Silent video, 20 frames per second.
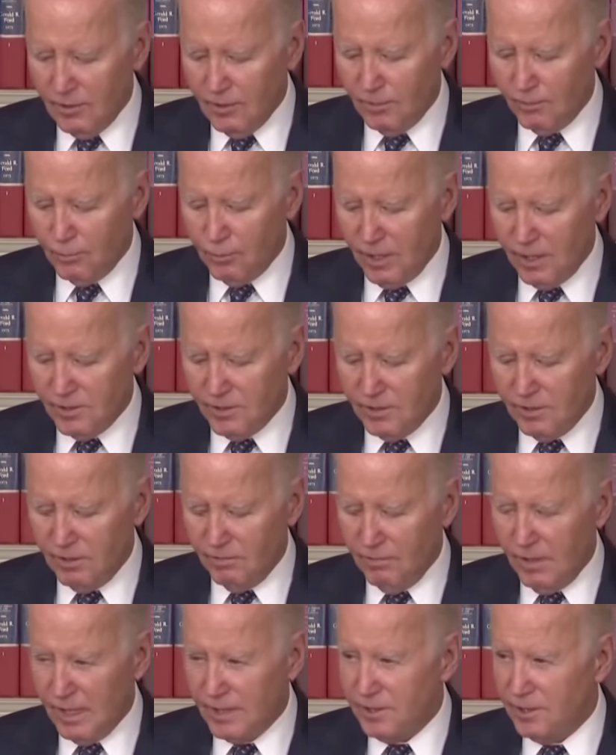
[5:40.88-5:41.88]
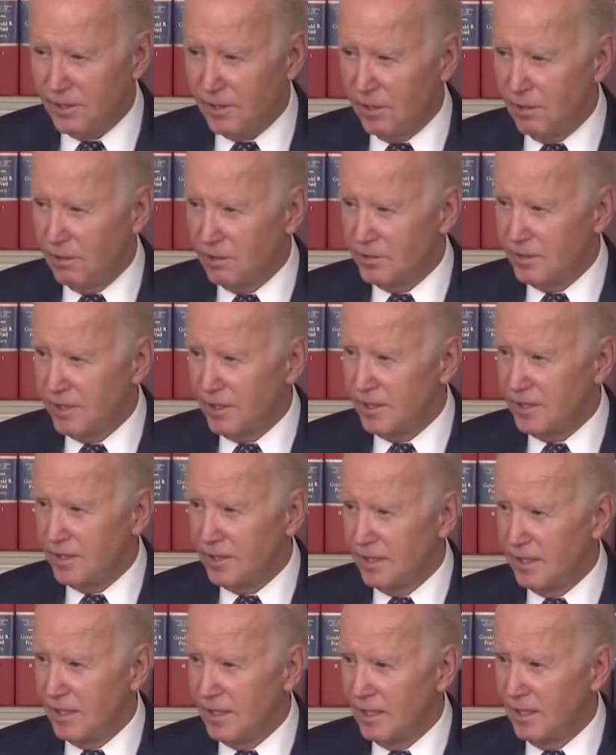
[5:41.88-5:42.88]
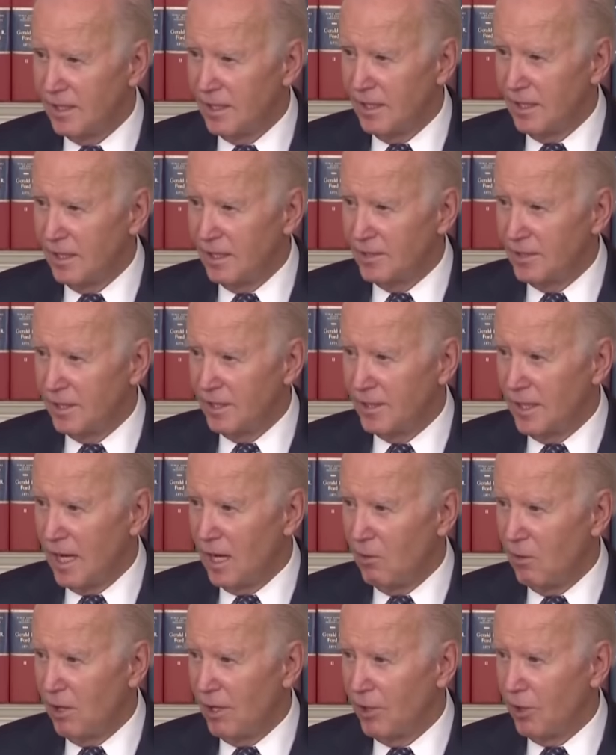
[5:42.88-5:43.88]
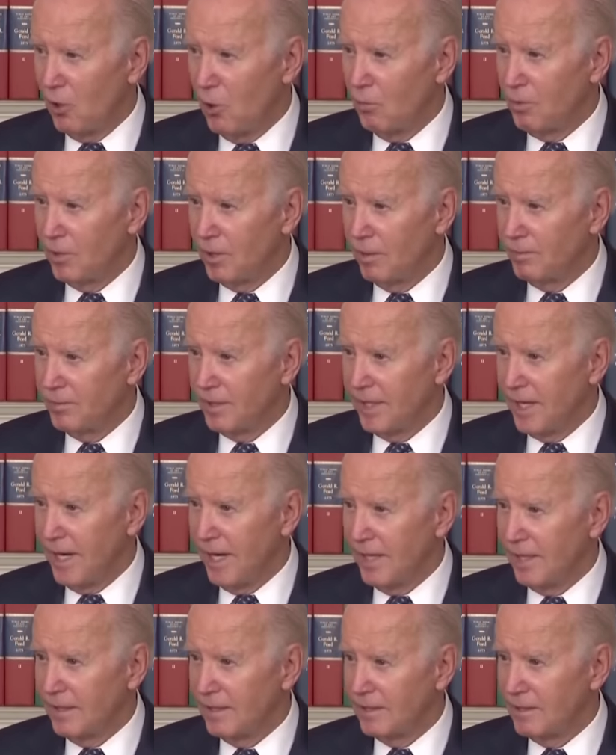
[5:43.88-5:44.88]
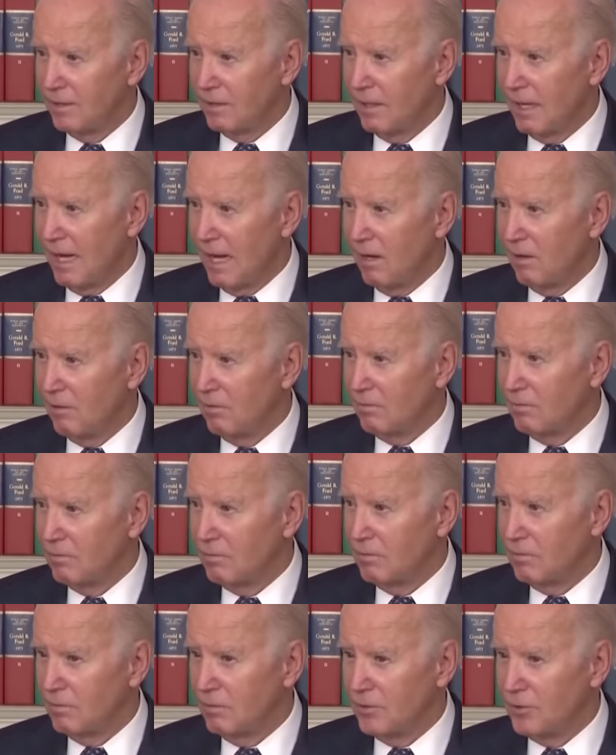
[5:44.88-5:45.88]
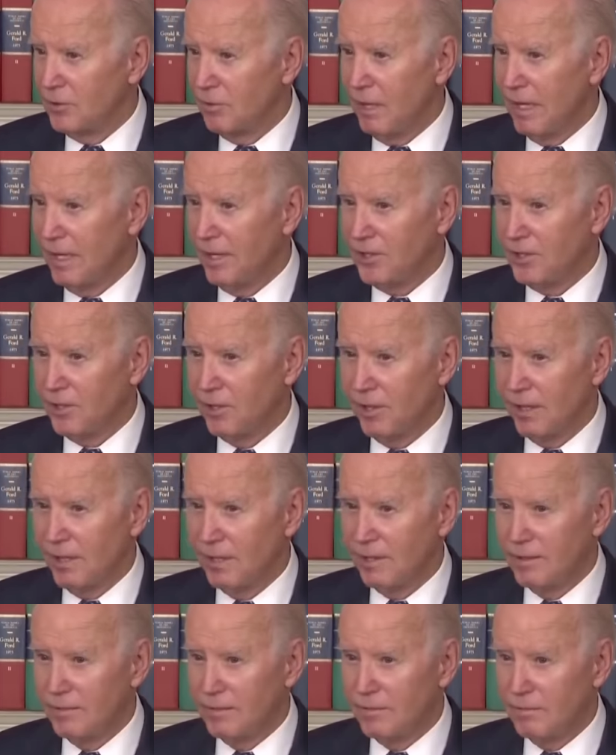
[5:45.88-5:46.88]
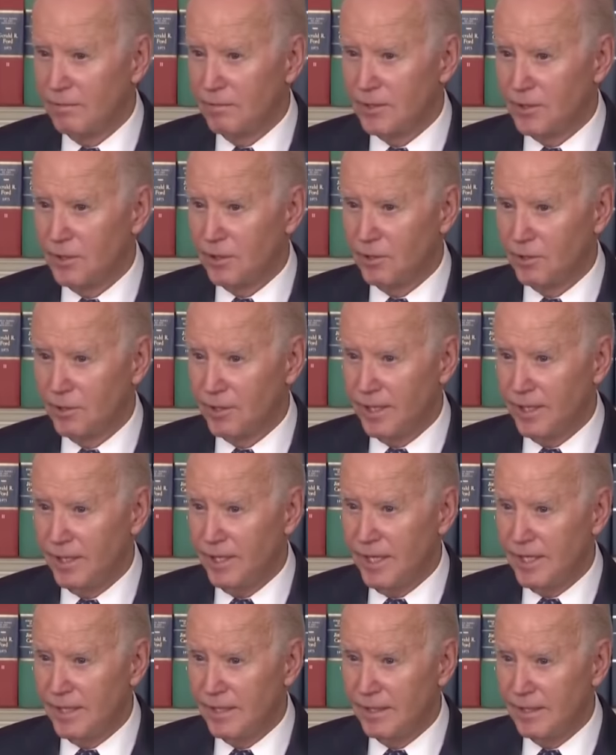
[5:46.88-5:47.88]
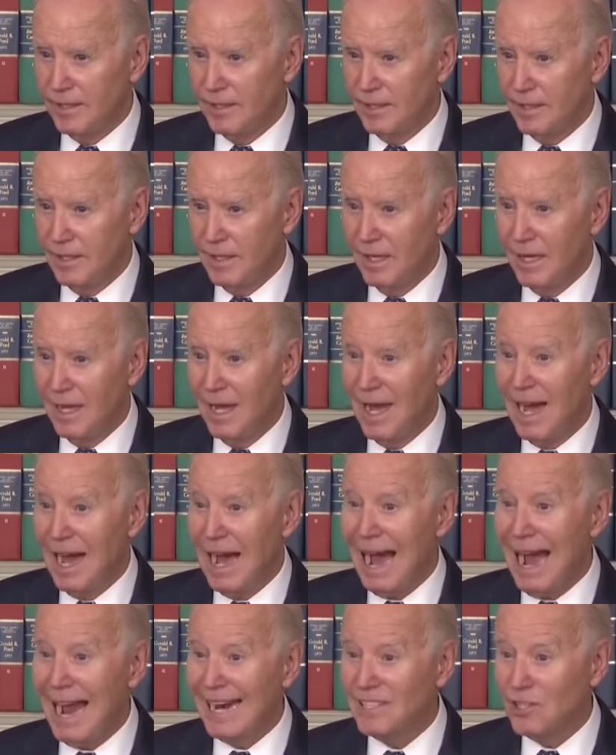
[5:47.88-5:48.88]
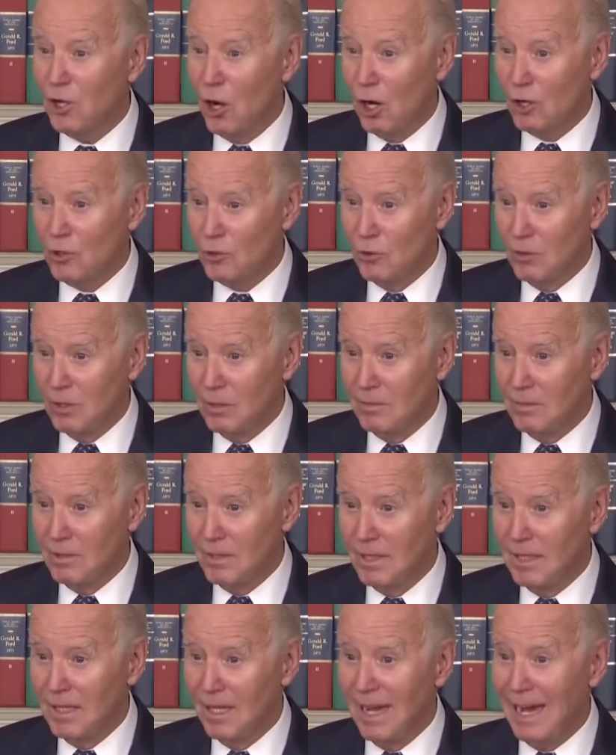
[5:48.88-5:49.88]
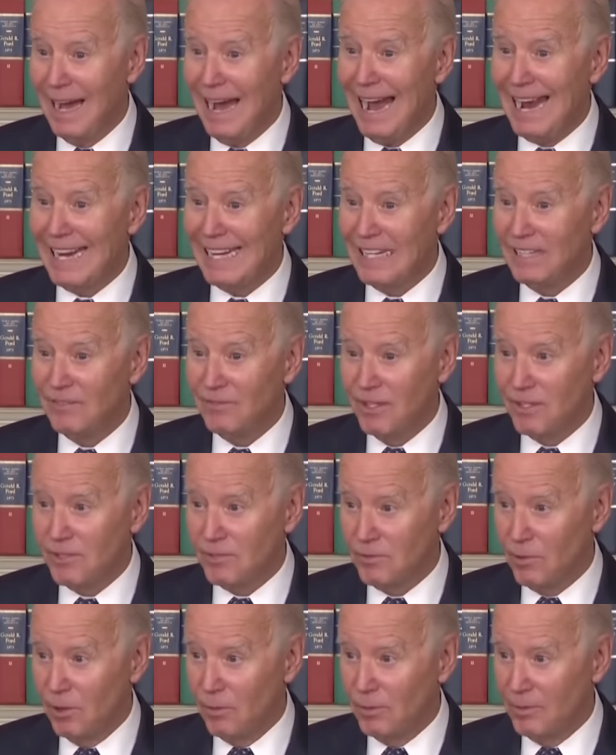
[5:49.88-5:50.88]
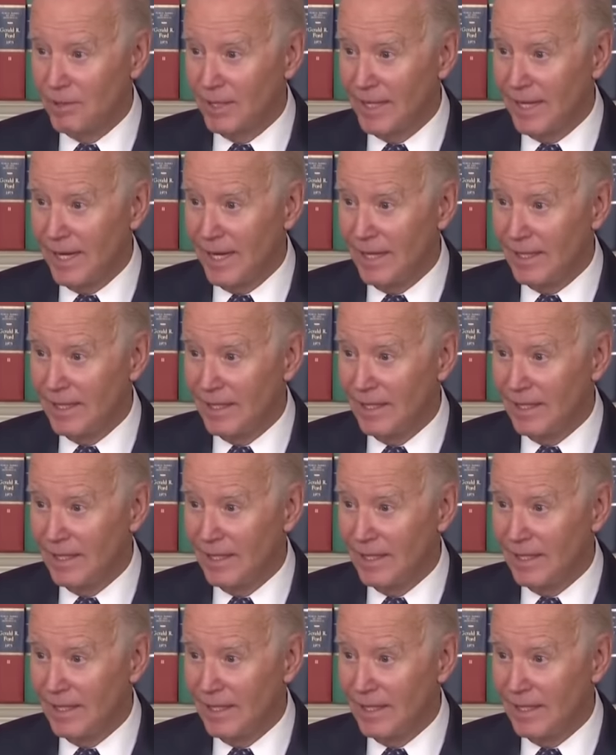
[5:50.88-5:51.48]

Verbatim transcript: the president of Mexico, Sisi, did not want to open up the gate to allow humanitarian material to get in. I talked to him. I convinced him to open the gate.